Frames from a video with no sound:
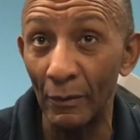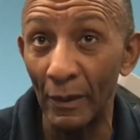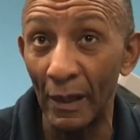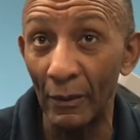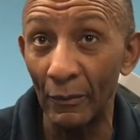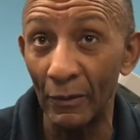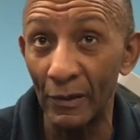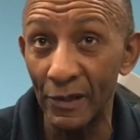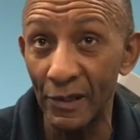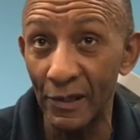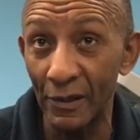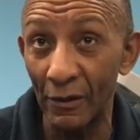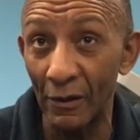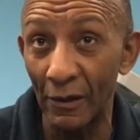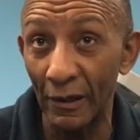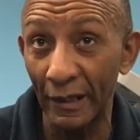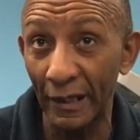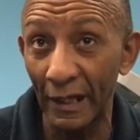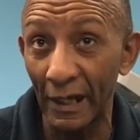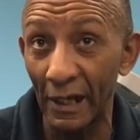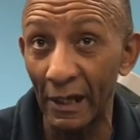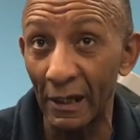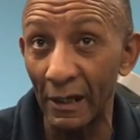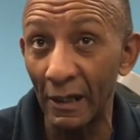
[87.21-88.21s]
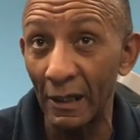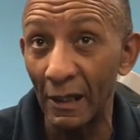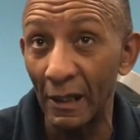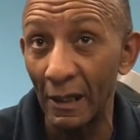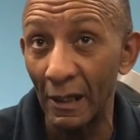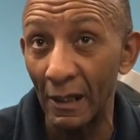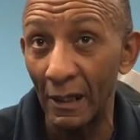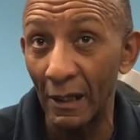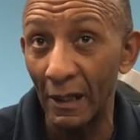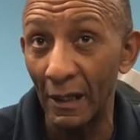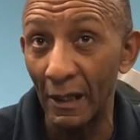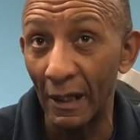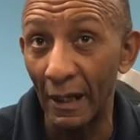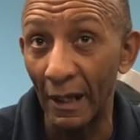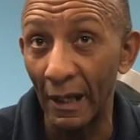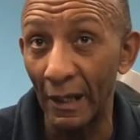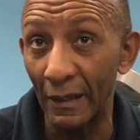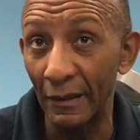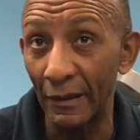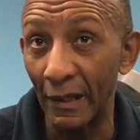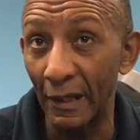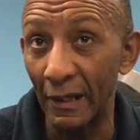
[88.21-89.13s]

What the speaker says: I was cooking and